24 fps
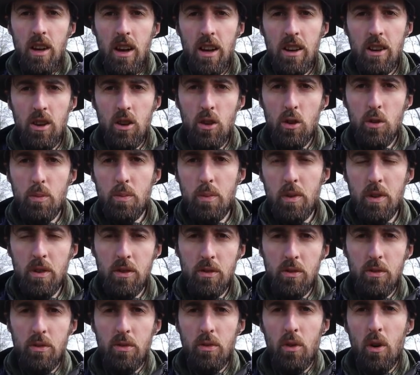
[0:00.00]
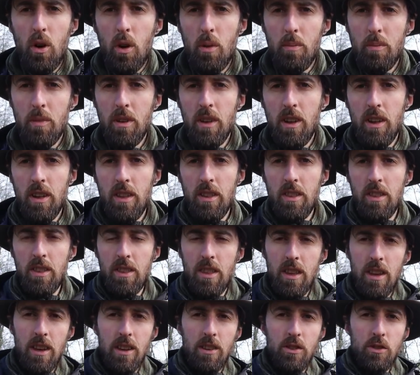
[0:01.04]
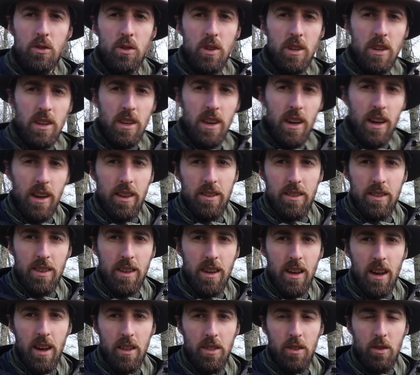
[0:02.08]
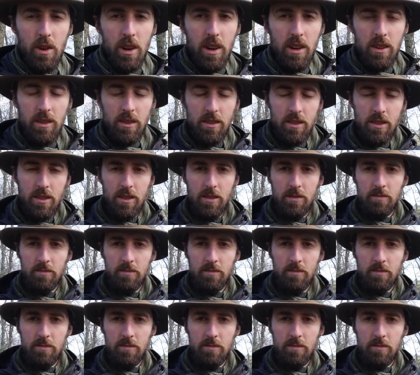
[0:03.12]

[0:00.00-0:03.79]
unloop it from the tree at the other end.